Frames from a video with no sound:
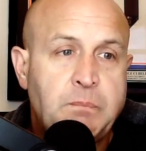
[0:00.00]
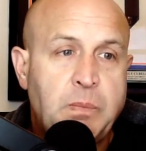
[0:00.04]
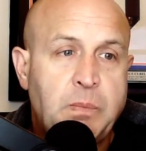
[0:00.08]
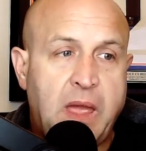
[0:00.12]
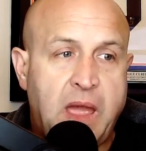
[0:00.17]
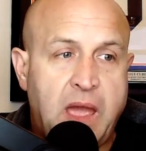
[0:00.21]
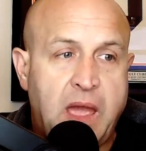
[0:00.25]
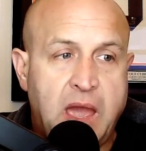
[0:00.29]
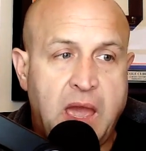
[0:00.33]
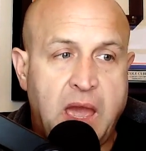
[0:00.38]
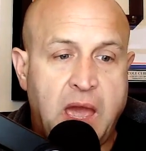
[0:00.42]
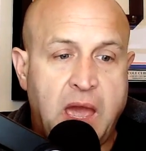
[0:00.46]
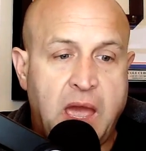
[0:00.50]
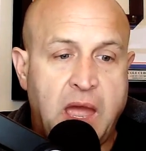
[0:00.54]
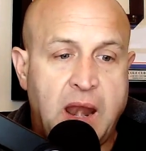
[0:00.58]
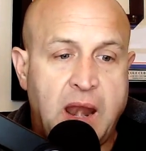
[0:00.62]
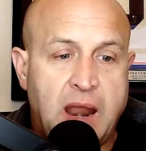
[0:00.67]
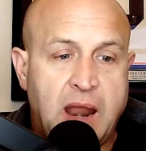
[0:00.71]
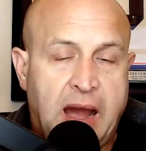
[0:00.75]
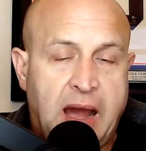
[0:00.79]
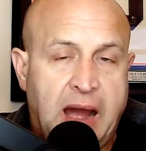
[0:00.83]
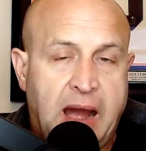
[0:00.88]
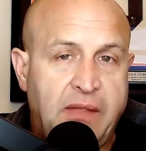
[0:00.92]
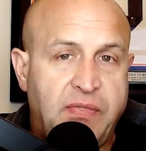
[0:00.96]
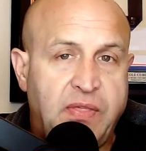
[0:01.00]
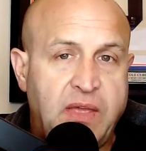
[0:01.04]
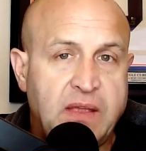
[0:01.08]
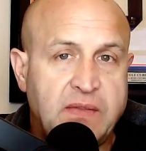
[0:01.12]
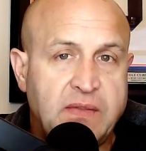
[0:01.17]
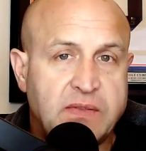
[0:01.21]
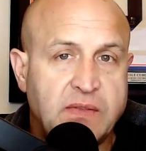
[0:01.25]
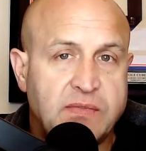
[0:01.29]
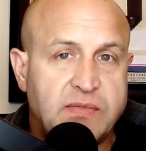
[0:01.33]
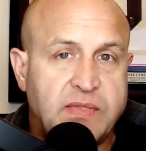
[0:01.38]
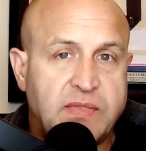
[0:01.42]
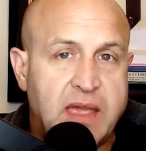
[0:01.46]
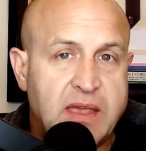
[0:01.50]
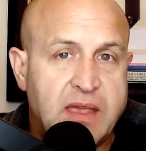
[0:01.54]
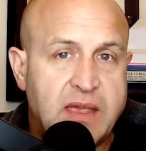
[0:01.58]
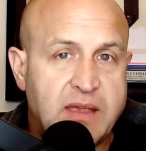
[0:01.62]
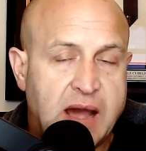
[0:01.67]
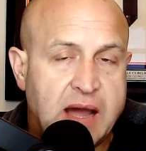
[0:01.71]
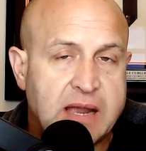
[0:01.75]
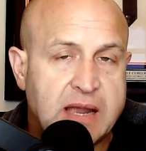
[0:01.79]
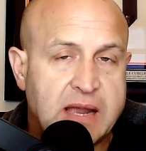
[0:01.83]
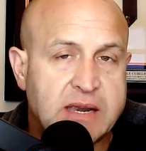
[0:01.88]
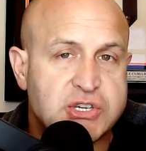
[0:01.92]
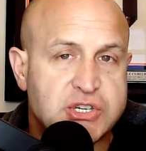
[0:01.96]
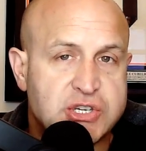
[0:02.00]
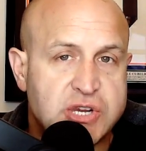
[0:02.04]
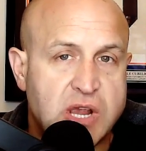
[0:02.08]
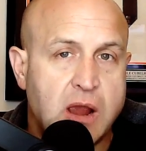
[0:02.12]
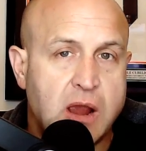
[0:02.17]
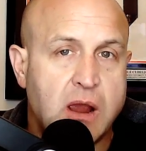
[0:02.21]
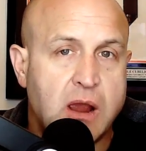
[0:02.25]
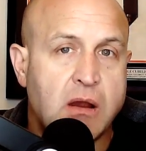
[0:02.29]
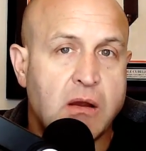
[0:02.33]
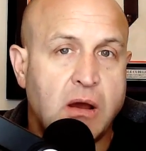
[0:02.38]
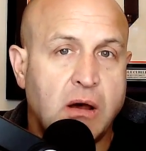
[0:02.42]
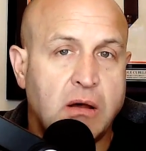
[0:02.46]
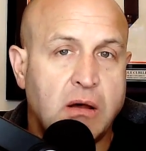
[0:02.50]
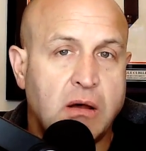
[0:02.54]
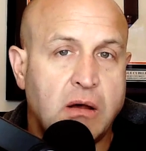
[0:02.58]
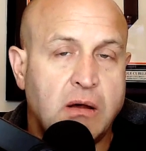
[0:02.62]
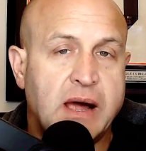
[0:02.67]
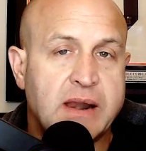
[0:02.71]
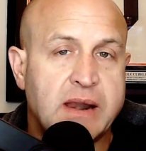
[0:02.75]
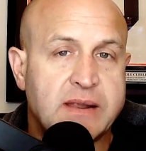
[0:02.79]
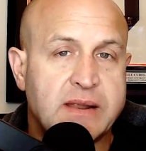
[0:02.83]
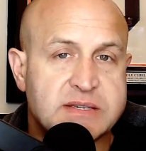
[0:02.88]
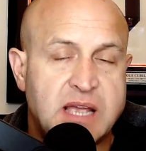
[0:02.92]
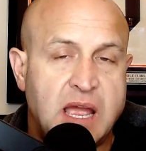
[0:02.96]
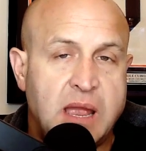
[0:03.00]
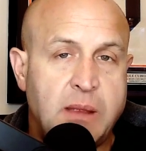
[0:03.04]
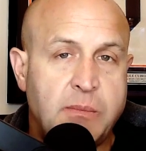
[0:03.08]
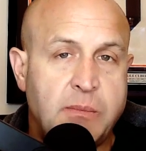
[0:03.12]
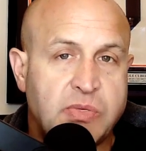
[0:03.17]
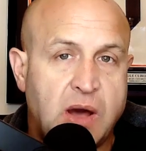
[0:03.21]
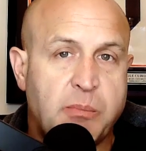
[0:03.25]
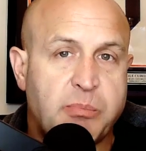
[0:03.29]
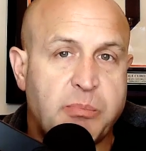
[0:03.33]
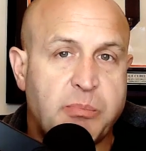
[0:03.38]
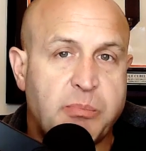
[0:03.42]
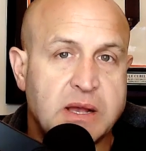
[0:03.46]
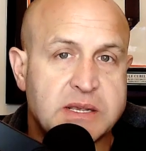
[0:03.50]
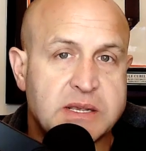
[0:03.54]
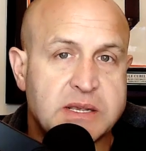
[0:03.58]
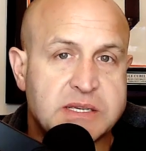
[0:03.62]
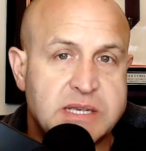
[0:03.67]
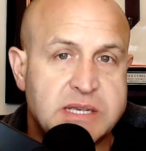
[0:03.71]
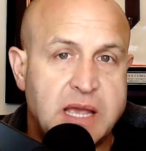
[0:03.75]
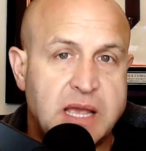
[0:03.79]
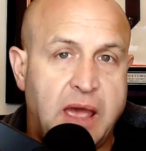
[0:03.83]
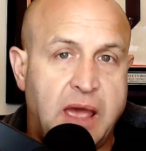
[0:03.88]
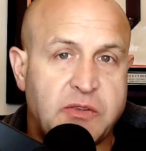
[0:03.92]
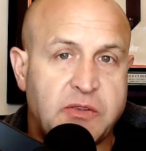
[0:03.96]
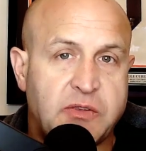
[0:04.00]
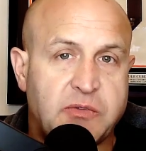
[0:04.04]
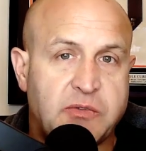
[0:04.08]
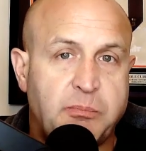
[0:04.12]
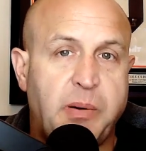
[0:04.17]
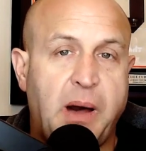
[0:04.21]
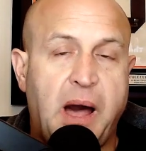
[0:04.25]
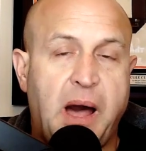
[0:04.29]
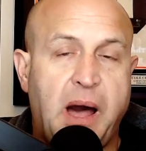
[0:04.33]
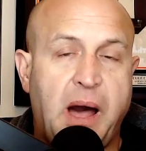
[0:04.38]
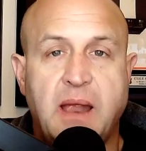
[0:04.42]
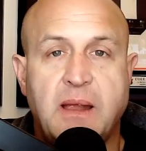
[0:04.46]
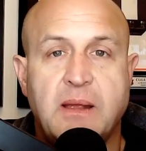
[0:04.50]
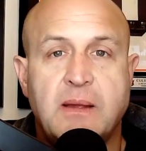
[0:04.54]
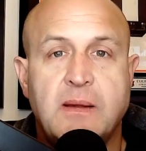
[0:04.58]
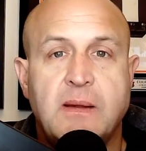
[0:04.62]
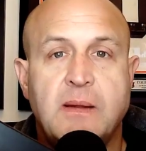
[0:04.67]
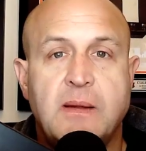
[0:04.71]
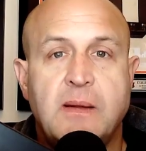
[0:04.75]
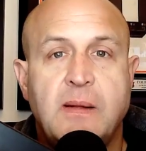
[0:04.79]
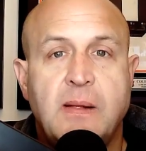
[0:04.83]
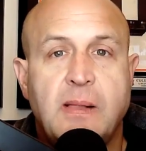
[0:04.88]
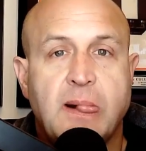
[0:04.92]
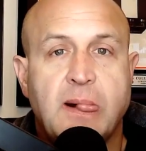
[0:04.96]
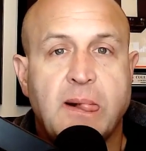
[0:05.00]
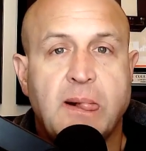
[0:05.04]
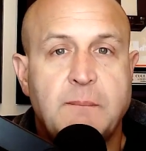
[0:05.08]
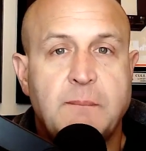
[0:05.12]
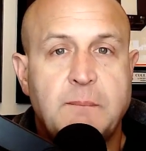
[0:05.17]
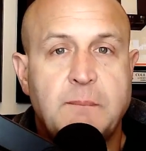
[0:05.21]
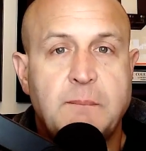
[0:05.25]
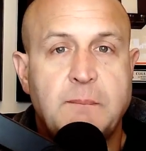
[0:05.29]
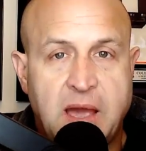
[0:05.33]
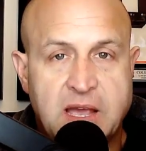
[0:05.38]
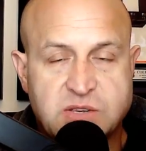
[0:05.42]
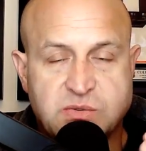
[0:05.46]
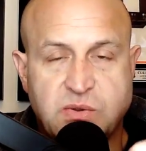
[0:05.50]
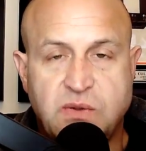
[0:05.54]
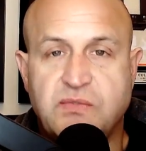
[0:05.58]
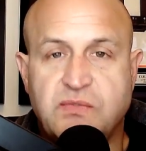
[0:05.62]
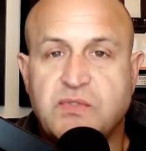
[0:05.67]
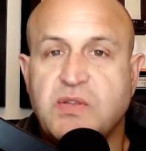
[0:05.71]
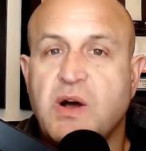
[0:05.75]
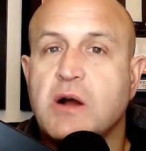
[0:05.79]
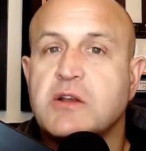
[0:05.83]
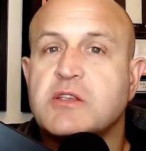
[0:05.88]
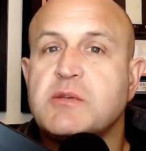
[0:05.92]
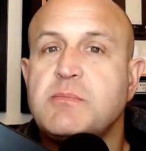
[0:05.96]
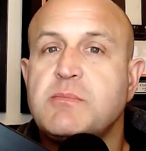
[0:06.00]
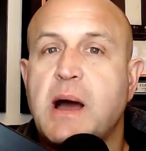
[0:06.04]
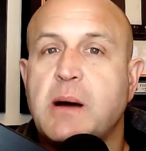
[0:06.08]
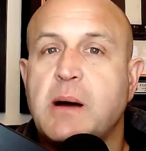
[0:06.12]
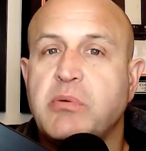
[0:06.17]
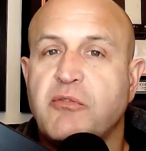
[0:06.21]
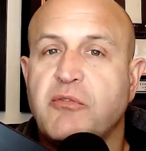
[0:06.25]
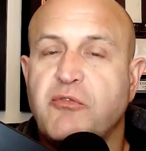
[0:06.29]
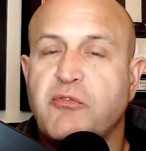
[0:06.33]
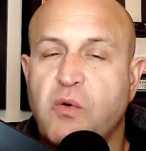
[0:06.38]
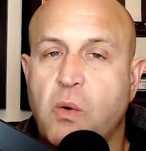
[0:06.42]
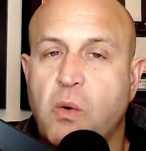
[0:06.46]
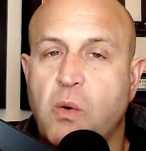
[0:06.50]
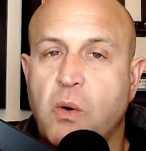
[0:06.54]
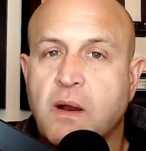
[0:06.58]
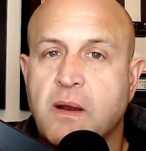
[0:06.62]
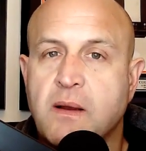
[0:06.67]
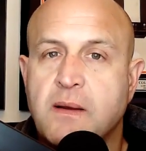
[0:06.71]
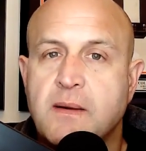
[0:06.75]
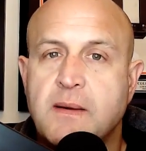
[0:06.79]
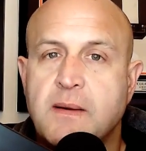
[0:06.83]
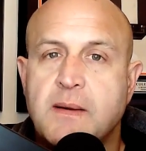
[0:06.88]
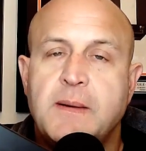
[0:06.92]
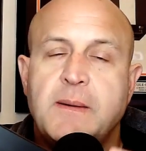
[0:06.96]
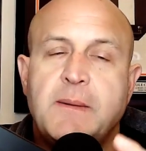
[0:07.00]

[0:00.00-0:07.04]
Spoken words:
And I think that they kind of share a lot of the same thought process. But as we've talked about before,